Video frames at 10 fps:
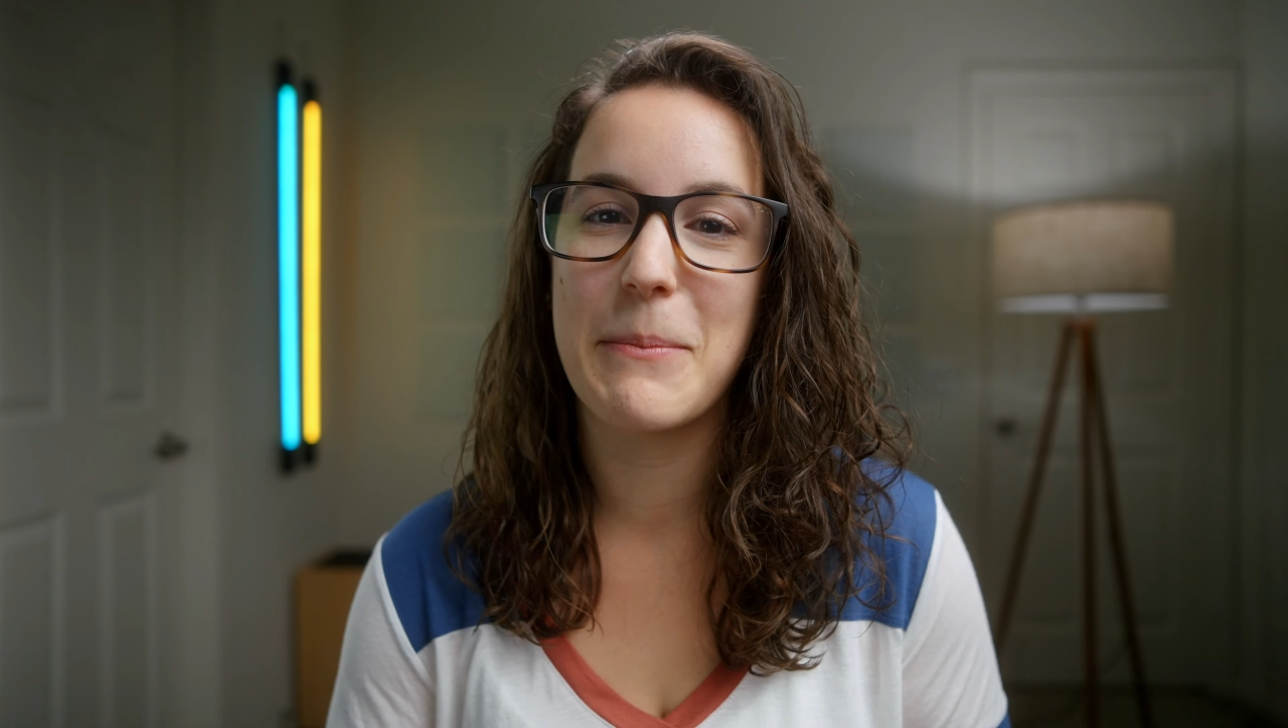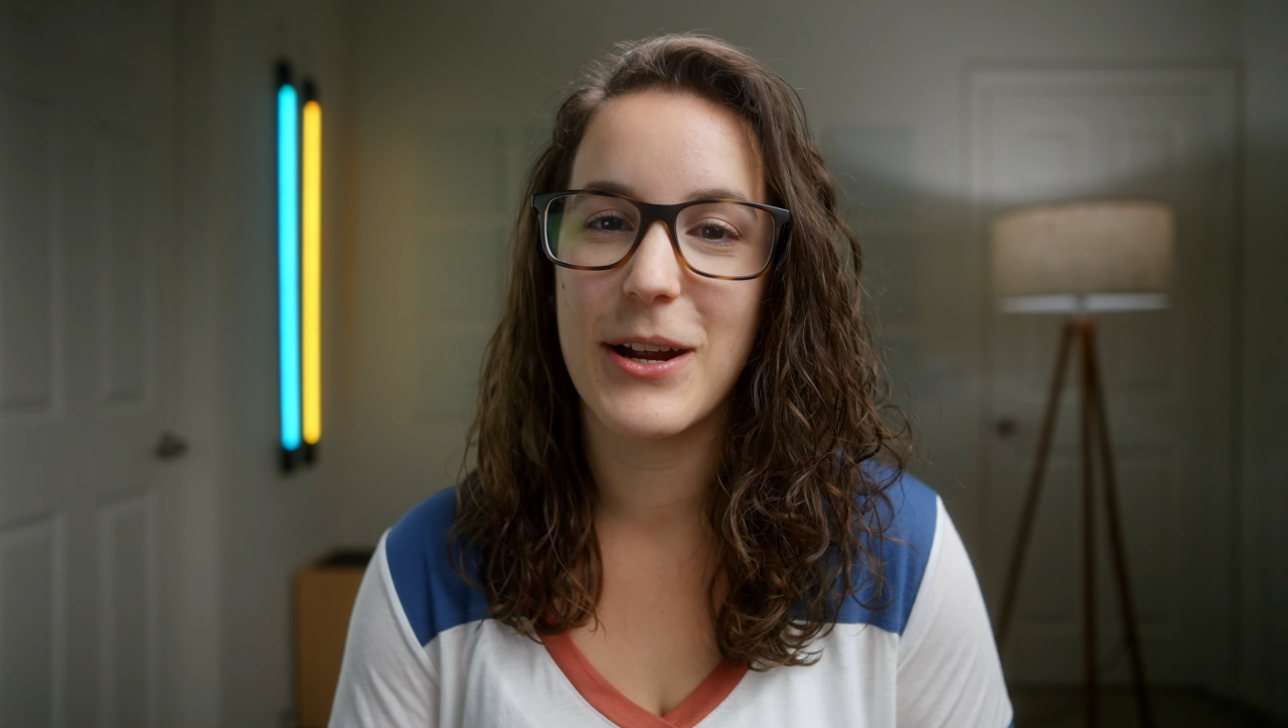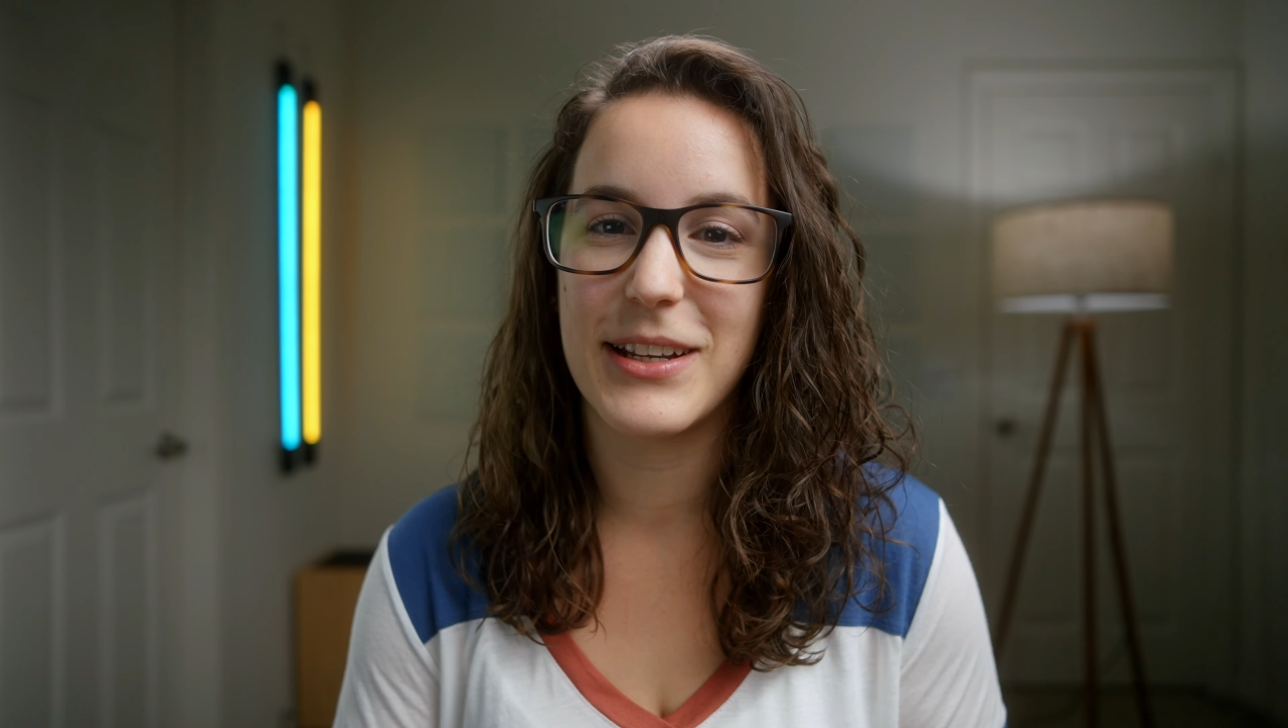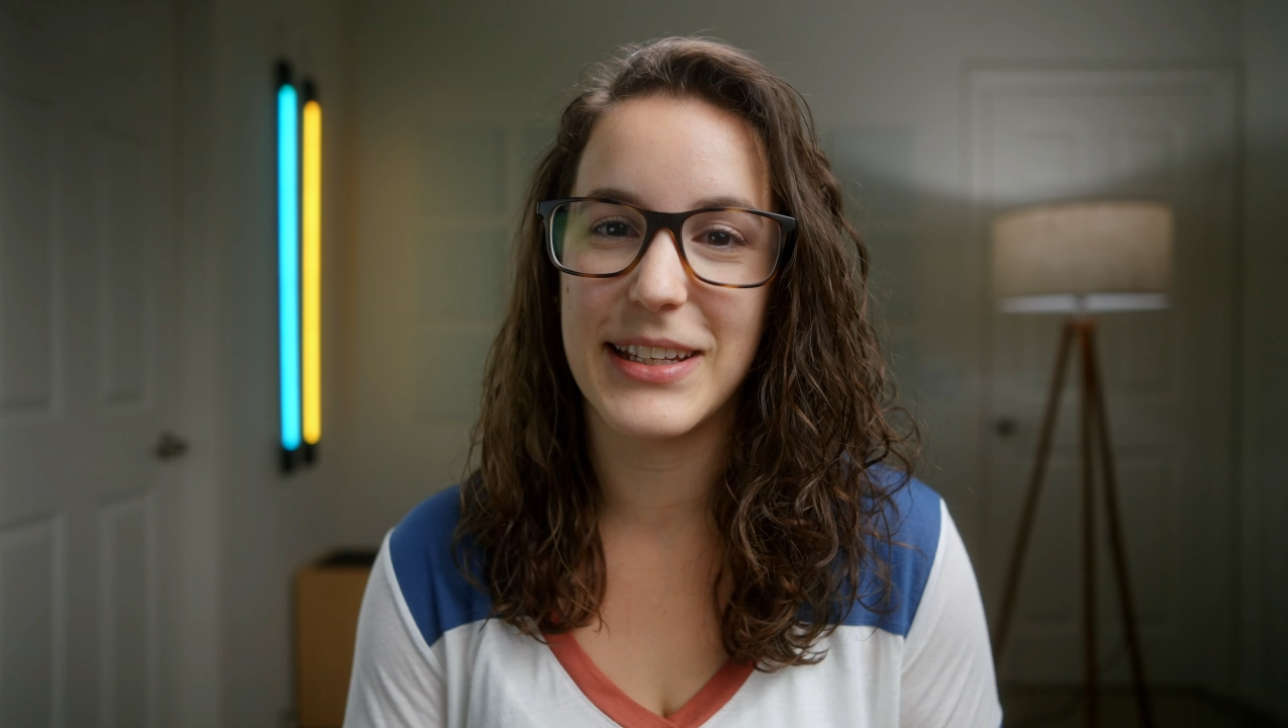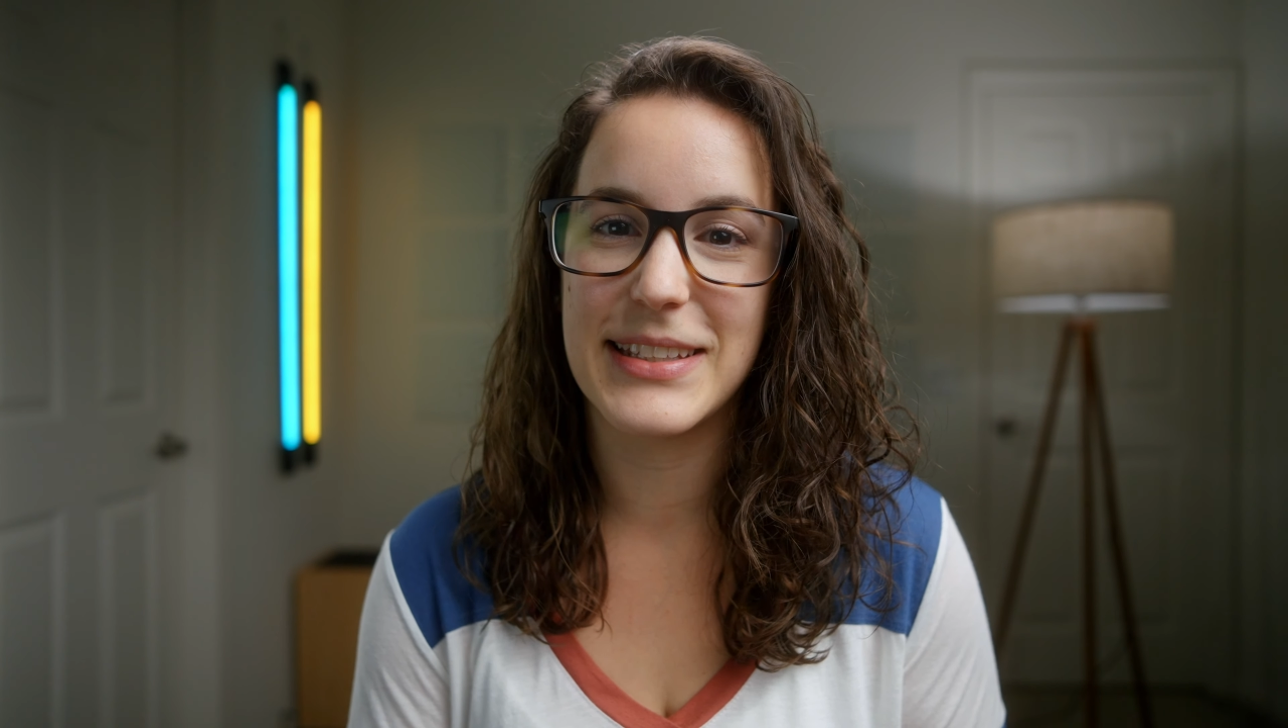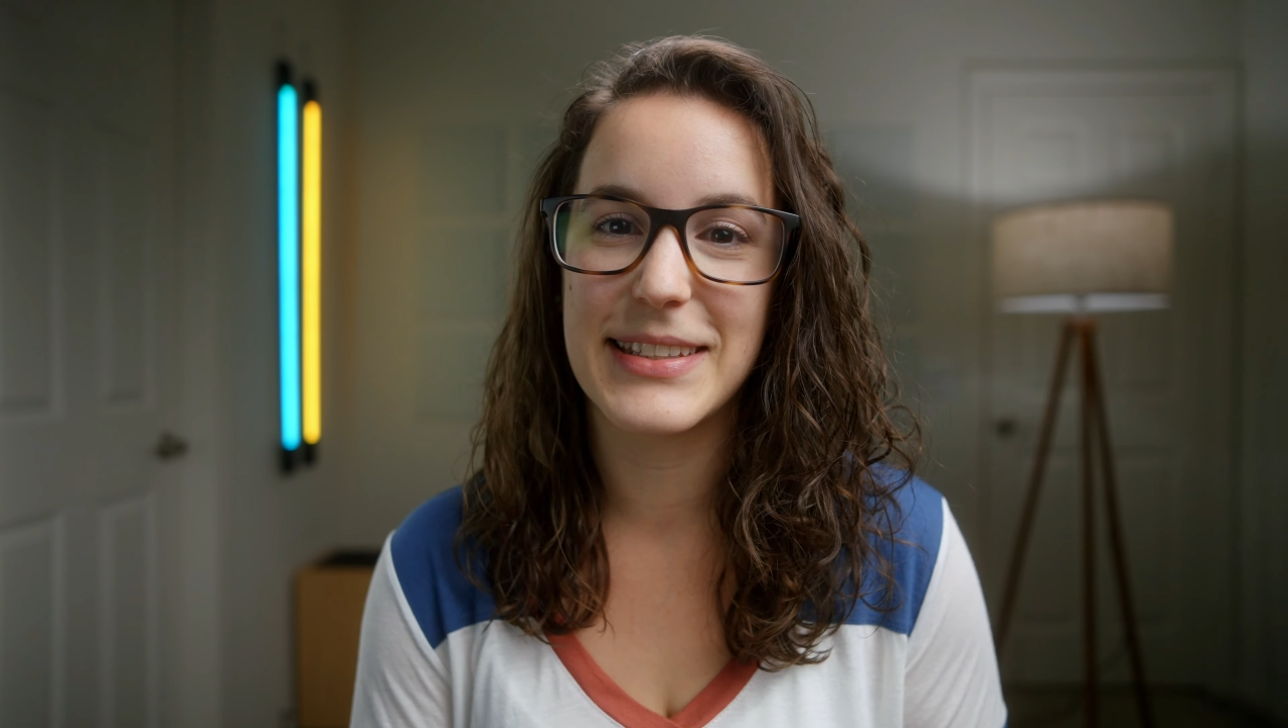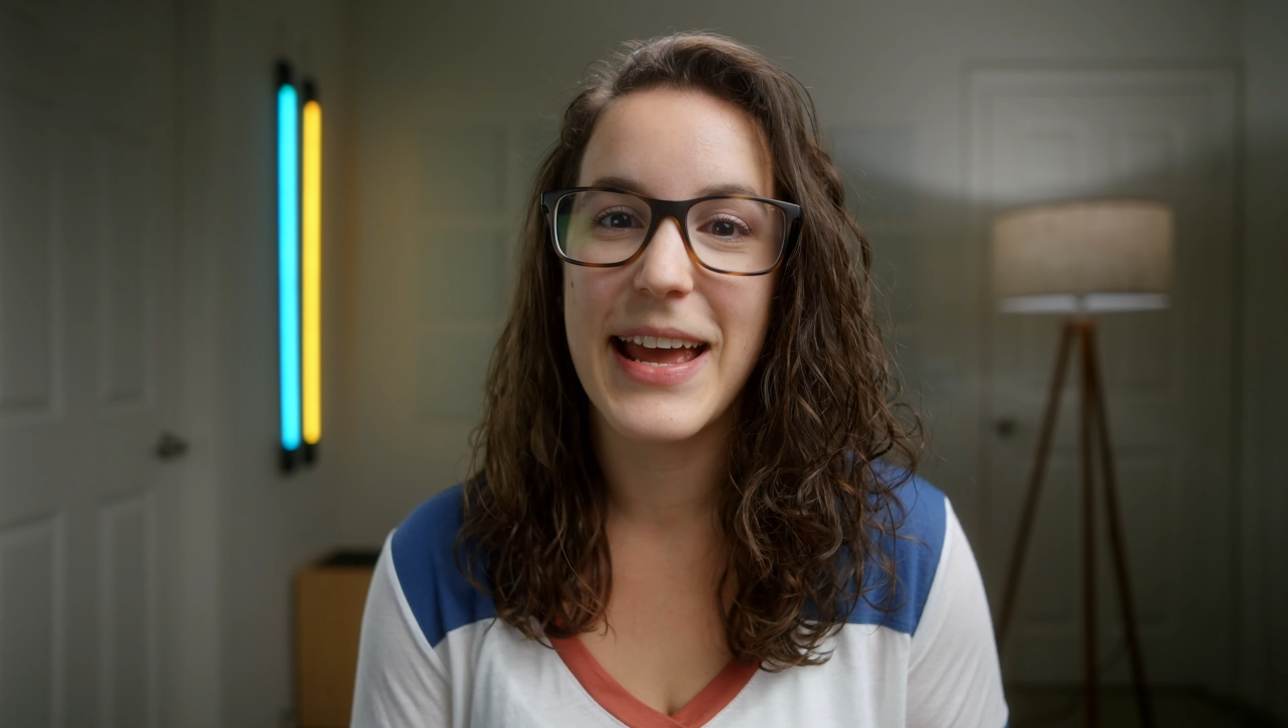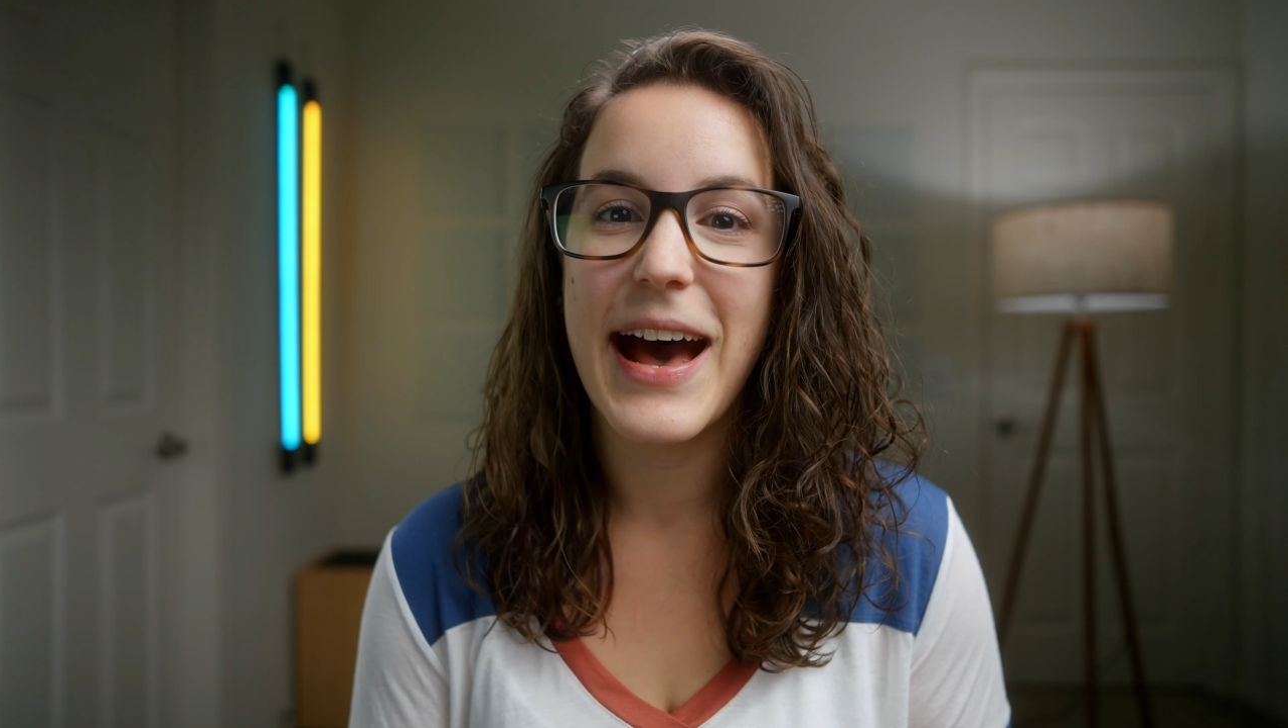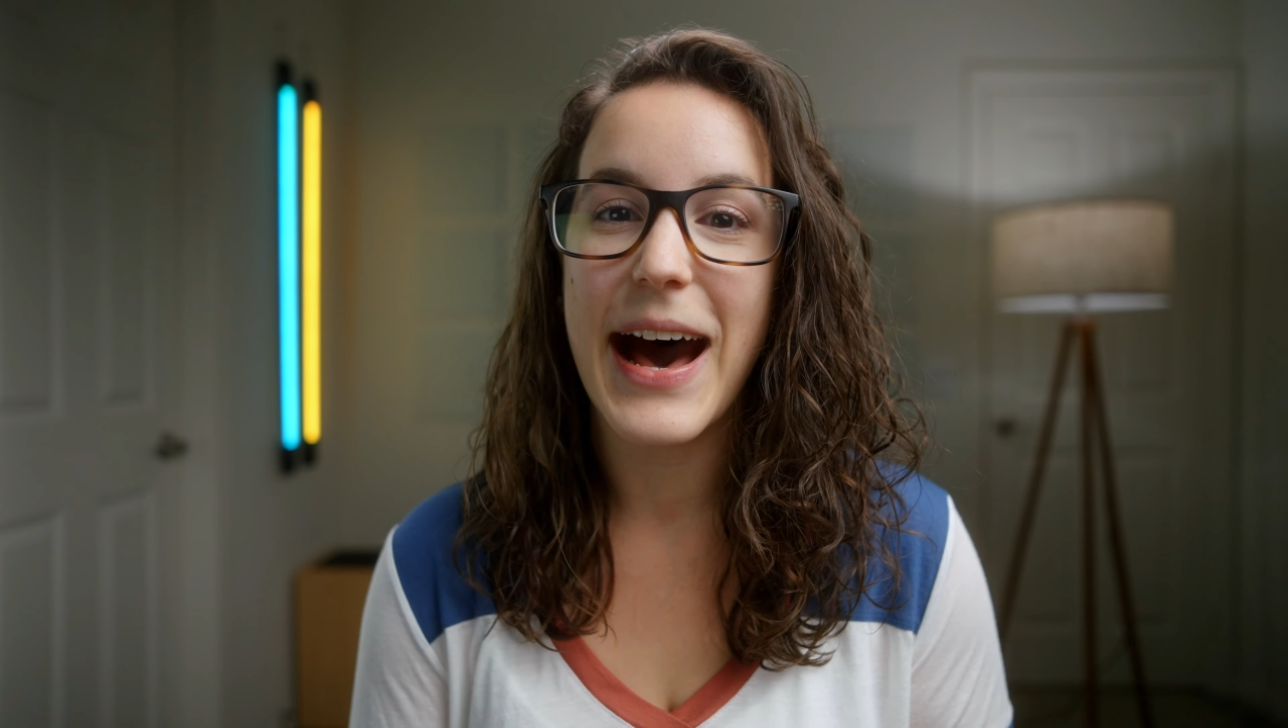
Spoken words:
Martin is,